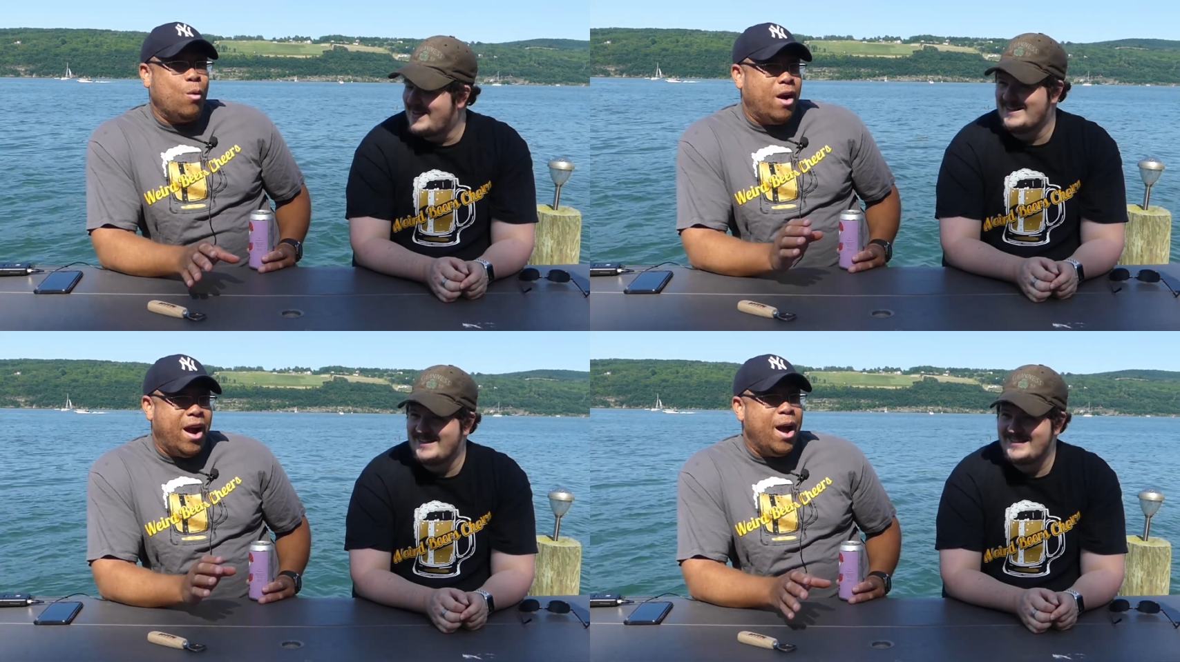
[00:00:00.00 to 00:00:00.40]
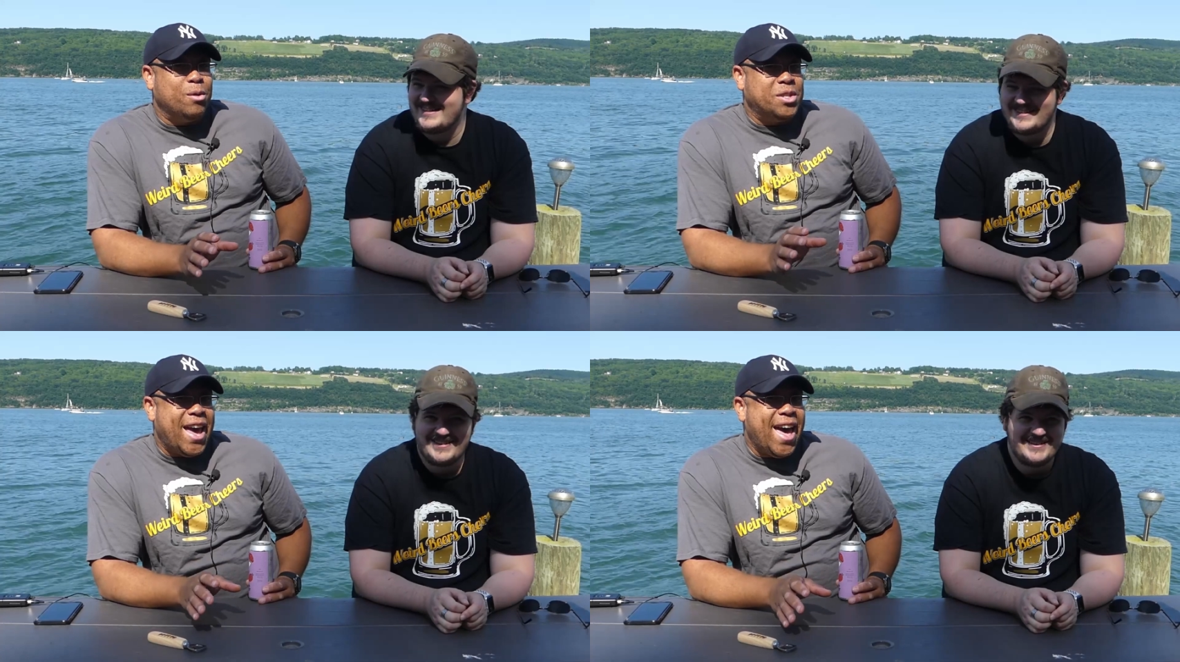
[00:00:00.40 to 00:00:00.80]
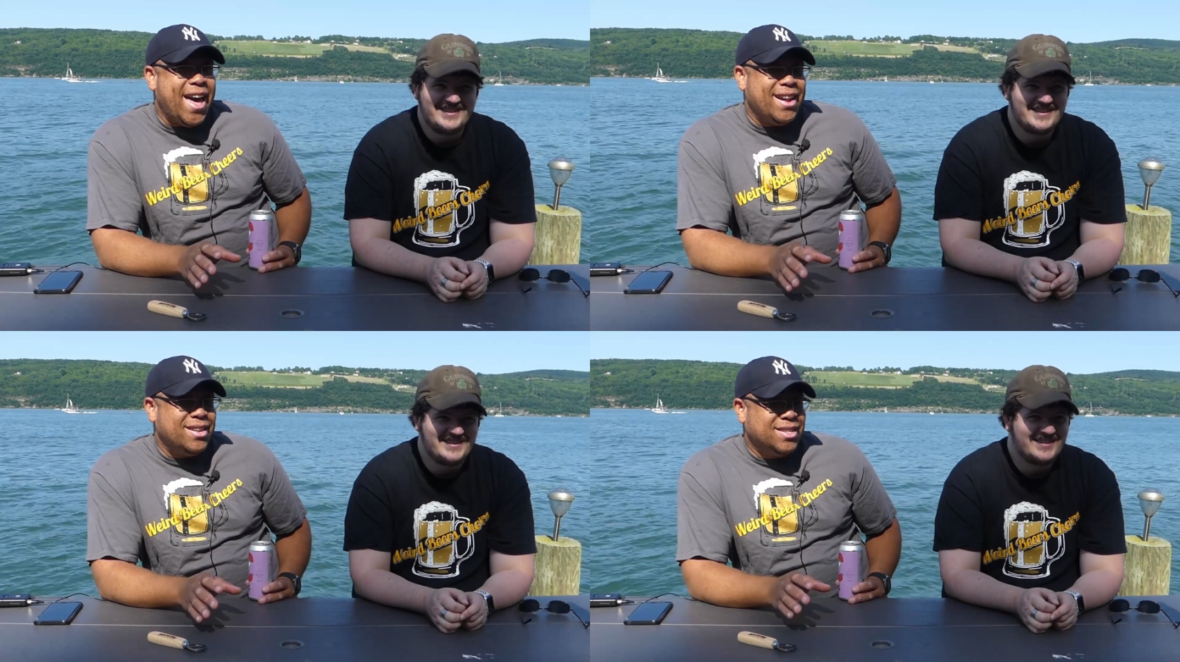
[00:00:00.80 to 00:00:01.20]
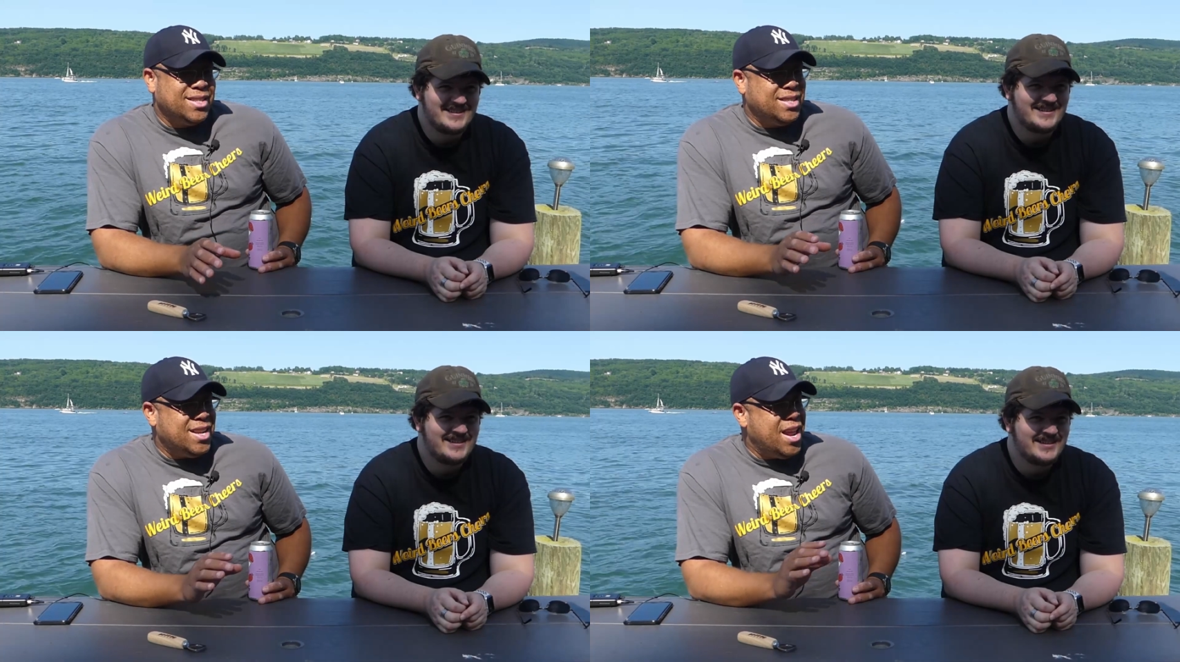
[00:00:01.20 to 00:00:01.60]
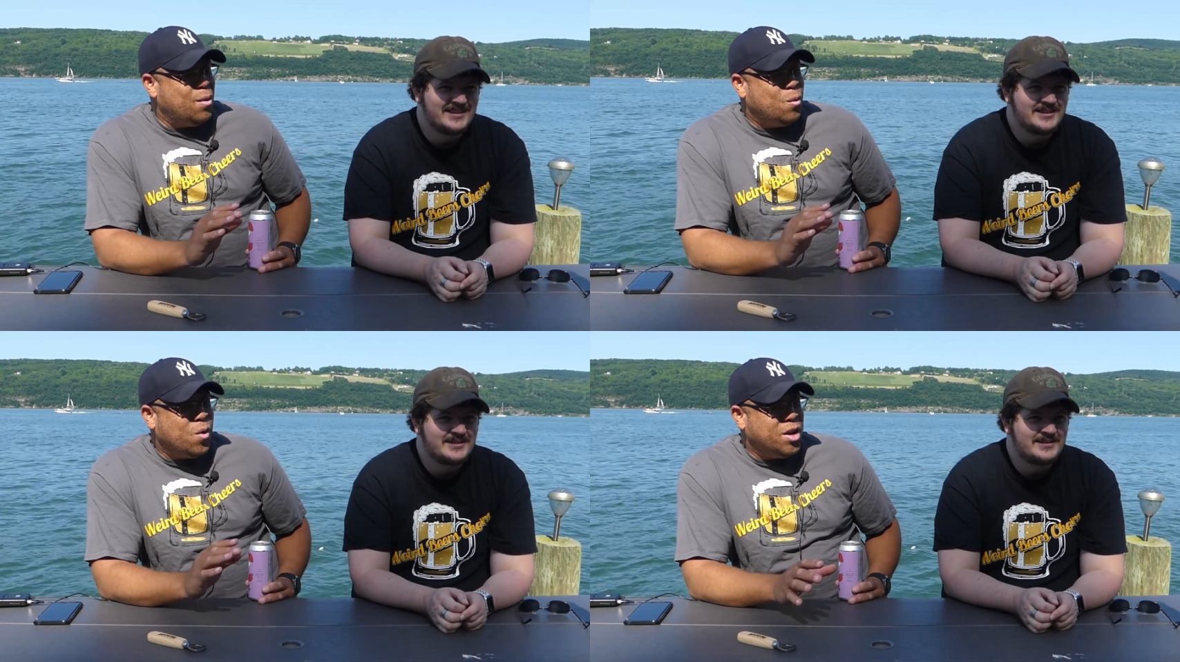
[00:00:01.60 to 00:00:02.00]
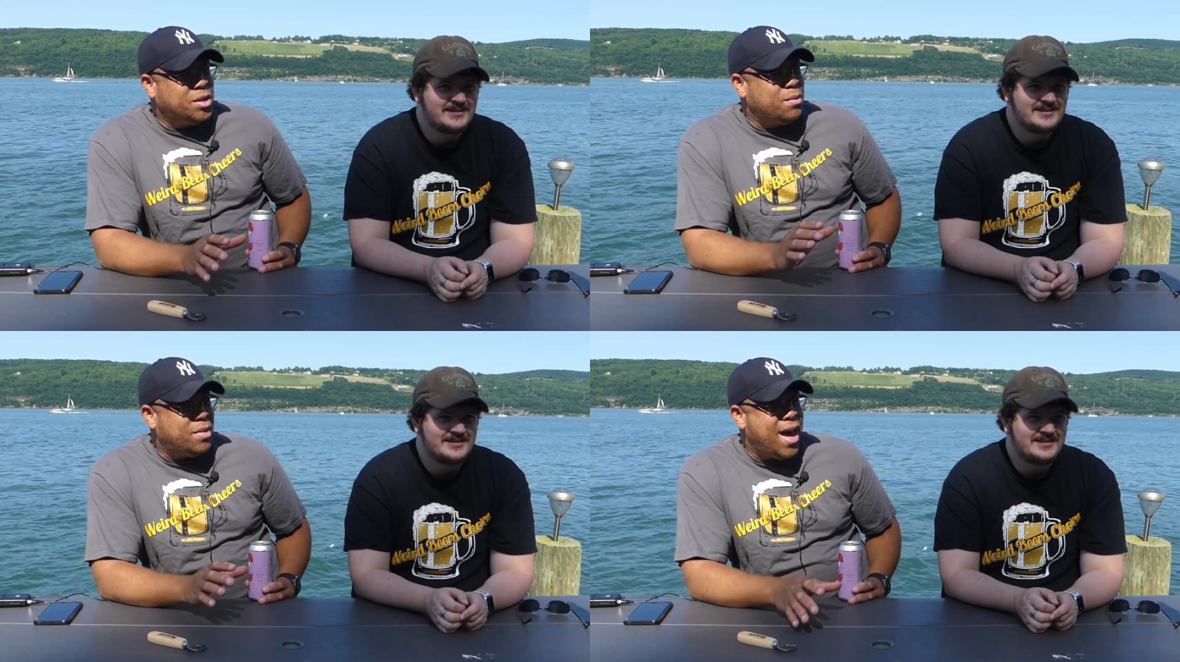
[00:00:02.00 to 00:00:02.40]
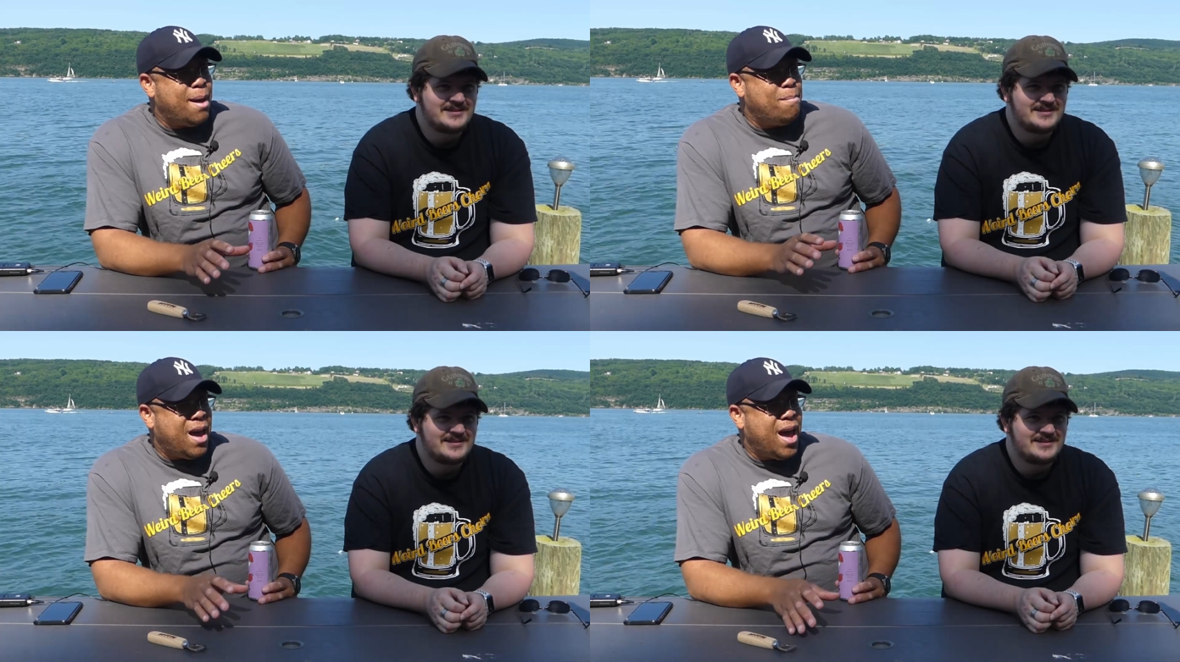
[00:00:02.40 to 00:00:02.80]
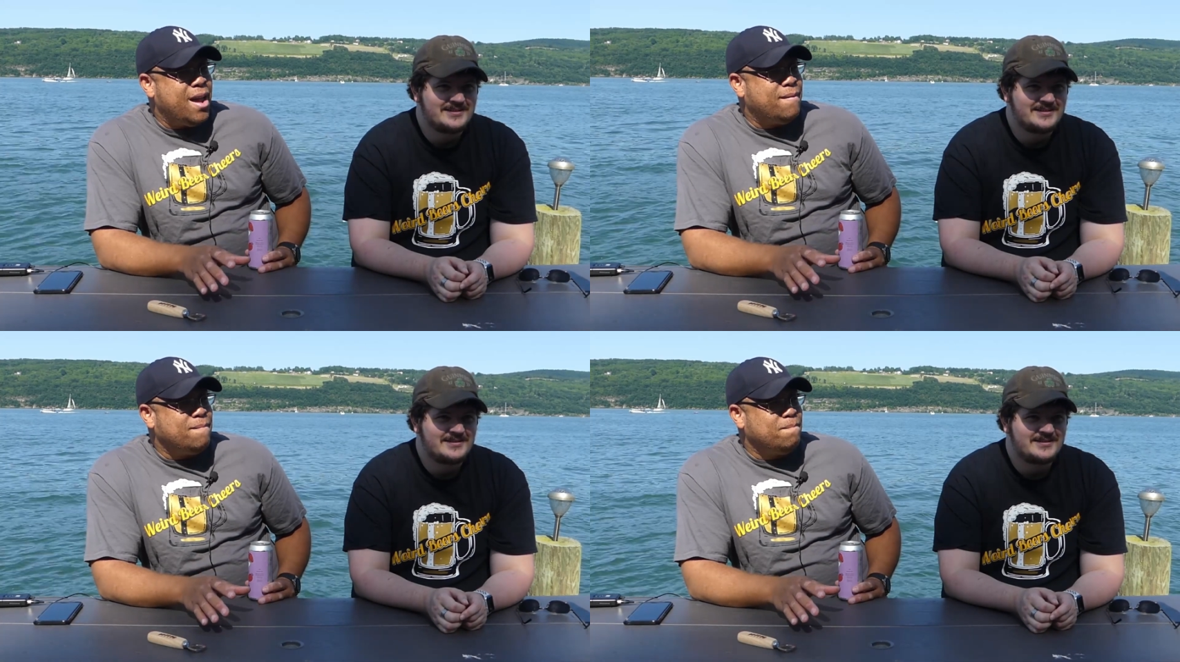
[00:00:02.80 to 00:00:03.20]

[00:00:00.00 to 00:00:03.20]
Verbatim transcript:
Speaker 1: where I was at, and it wasn't that bad.